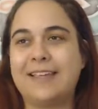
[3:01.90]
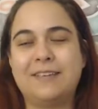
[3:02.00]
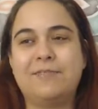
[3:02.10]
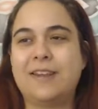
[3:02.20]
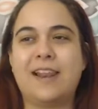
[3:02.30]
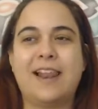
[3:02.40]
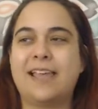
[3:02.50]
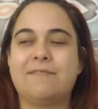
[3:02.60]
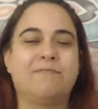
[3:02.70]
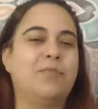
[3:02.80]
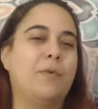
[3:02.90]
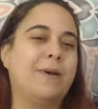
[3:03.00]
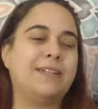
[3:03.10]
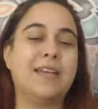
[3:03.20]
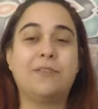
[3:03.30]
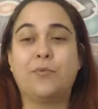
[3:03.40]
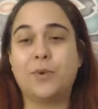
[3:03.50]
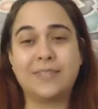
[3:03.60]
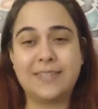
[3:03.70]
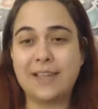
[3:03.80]
Even like no matter if
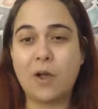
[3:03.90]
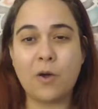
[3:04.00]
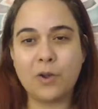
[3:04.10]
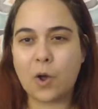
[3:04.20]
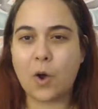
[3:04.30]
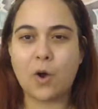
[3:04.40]
we're single